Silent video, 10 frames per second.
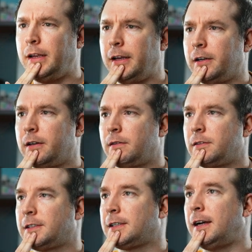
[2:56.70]
here,
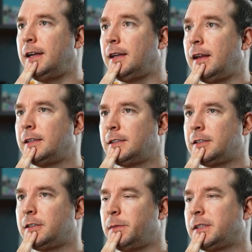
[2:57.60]
design
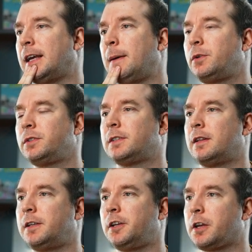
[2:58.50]
system examples
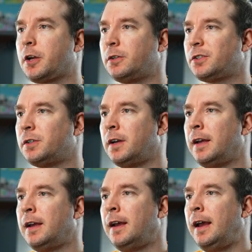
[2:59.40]
that you can go to.
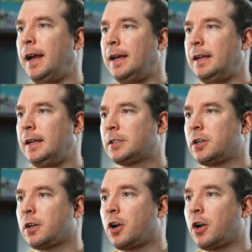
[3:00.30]
And it's got